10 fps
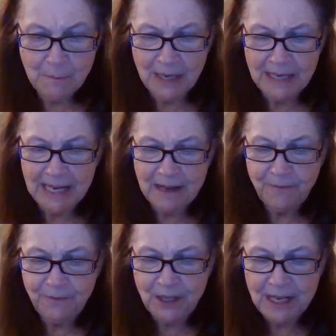But if
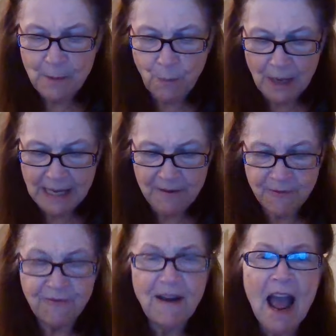he, when he
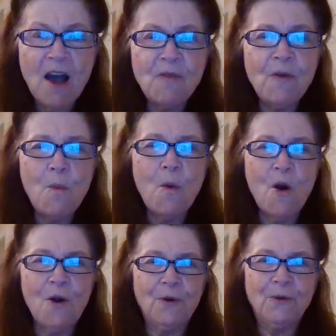found the
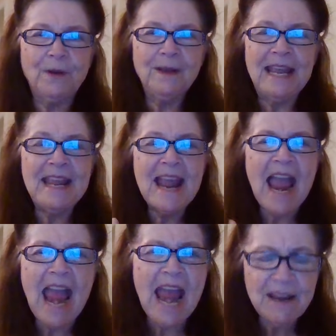word, he
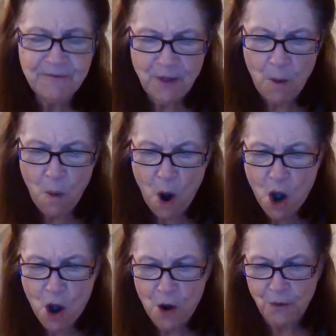ate the
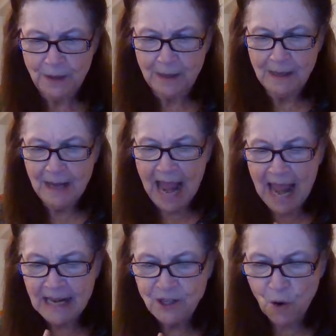word
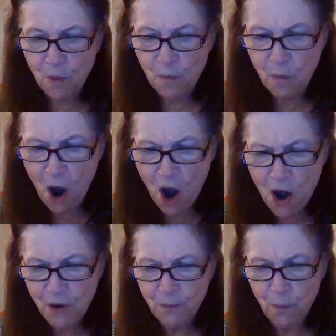and your
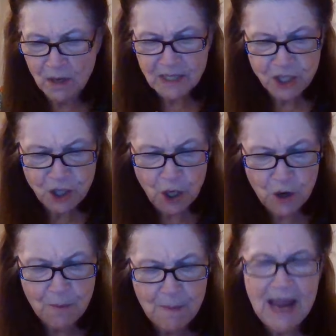word was
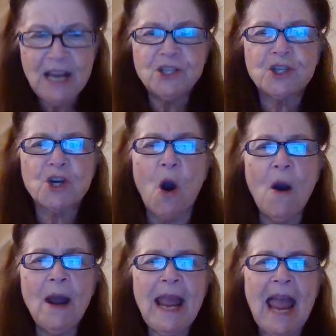to me
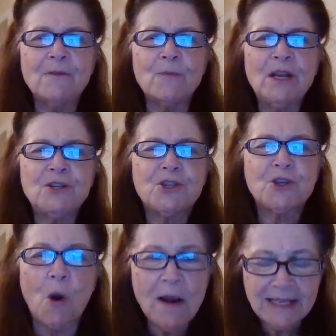joy and
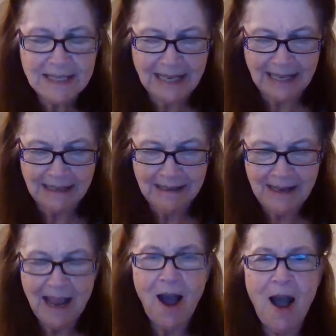rejoicing
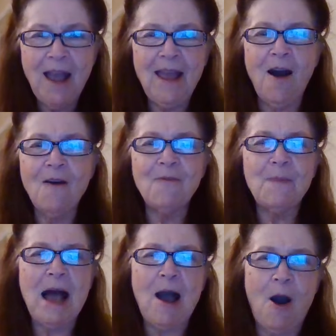of
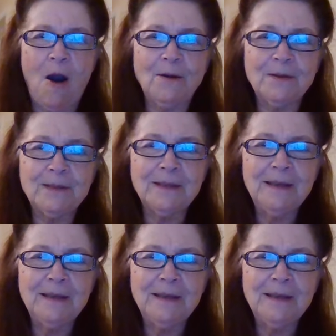my heart.